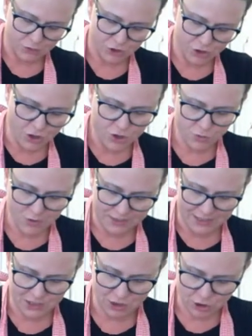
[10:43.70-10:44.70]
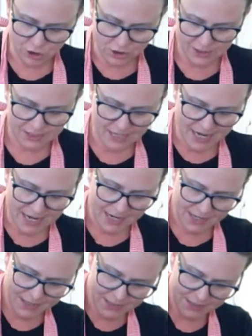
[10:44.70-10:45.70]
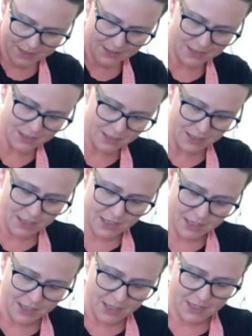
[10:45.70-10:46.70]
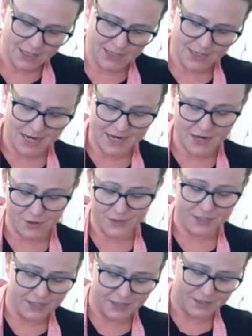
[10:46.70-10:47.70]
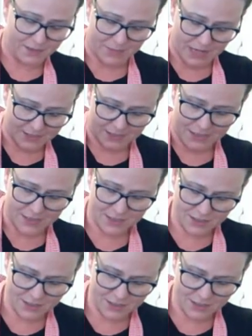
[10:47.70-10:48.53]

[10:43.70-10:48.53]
show you what this looks like. I know, it's amazing.